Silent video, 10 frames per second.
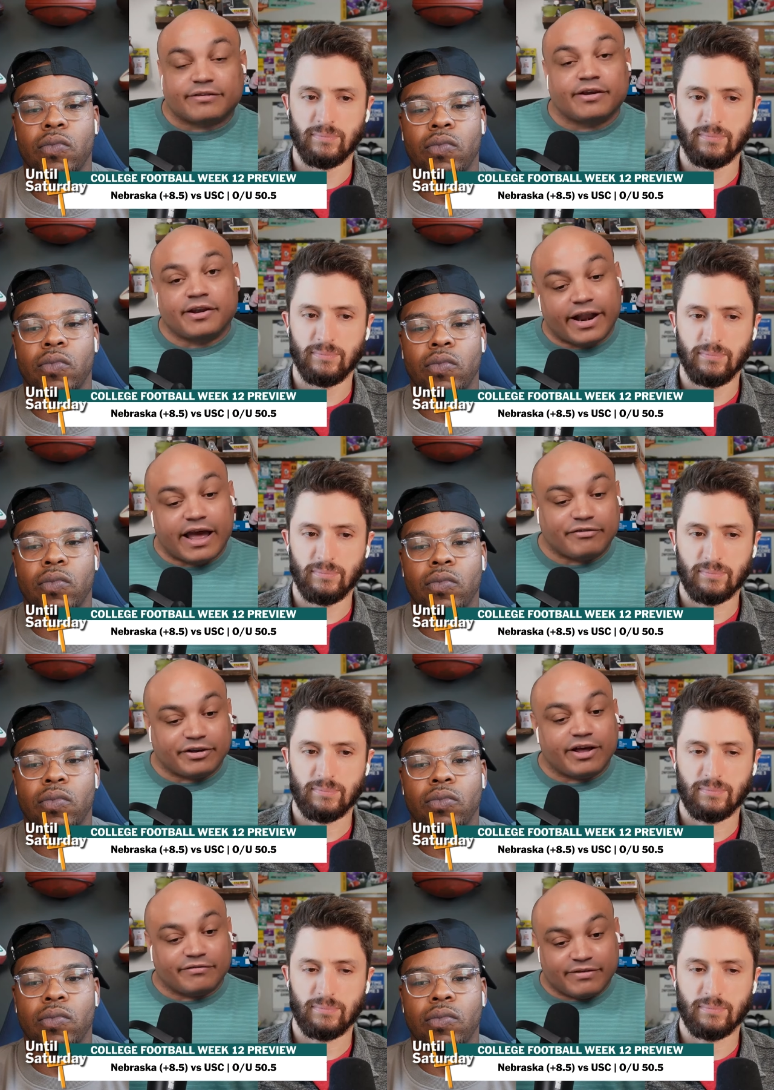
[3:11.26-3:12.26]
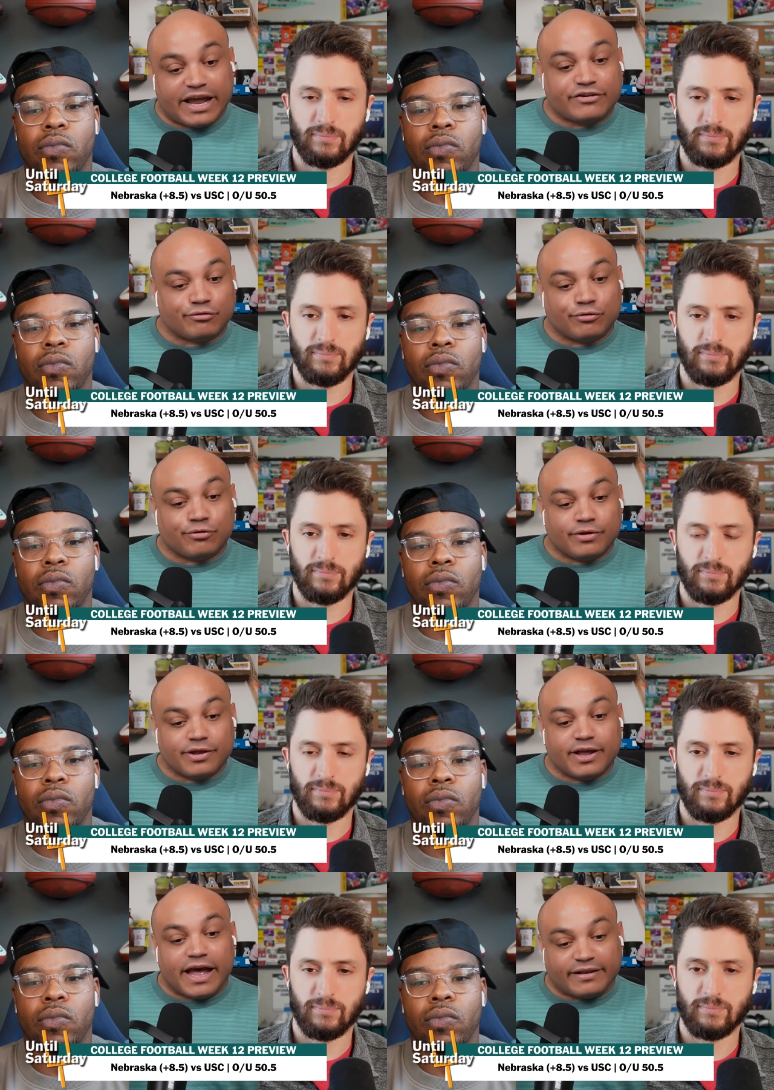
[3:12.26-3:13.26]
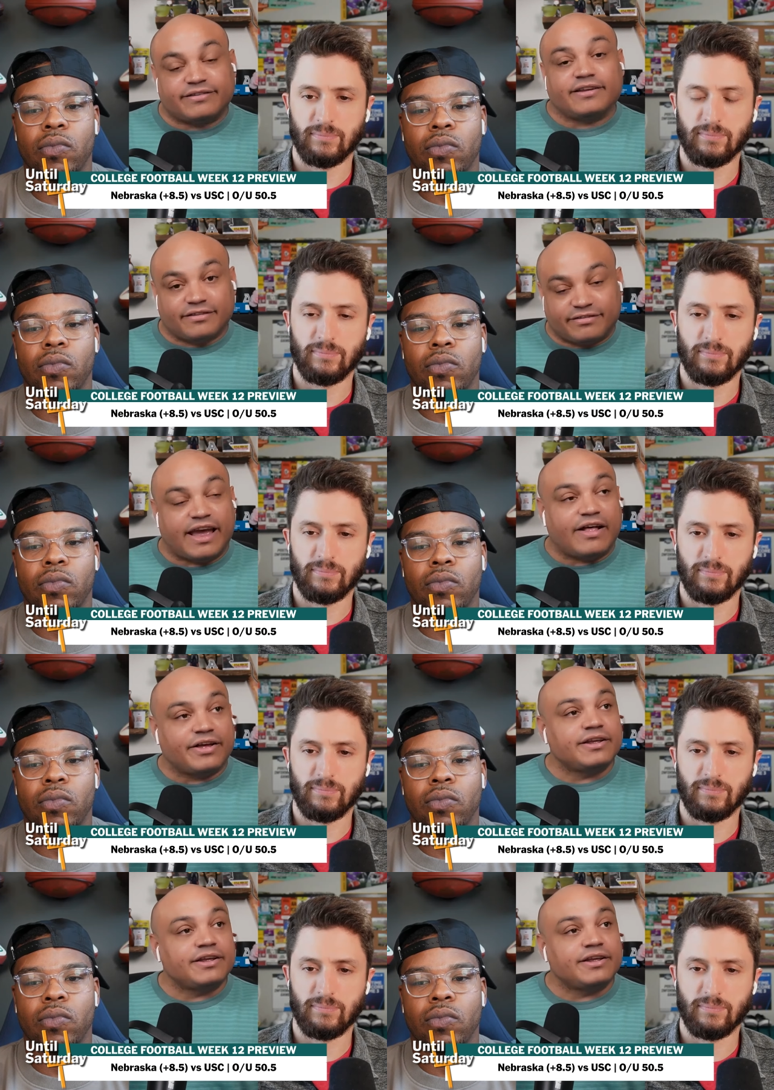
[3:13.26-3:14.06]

Speaker 1: and not having a lot of natural access to talent.